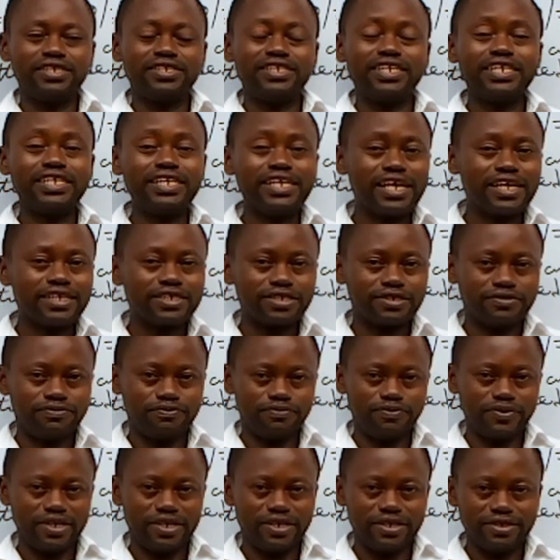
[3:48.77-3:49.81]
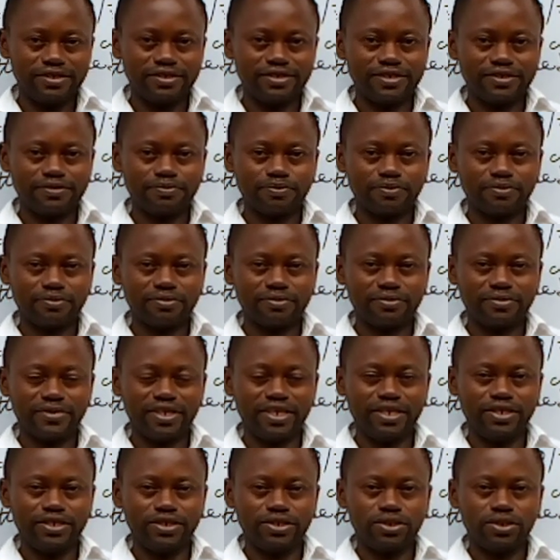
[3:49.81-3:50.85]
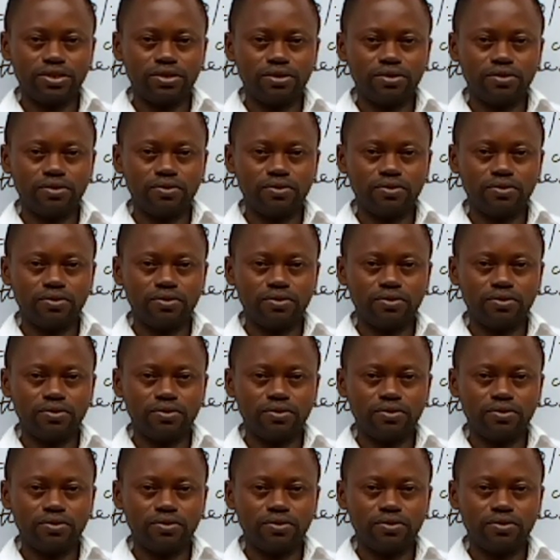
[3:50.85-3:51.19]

the next phase is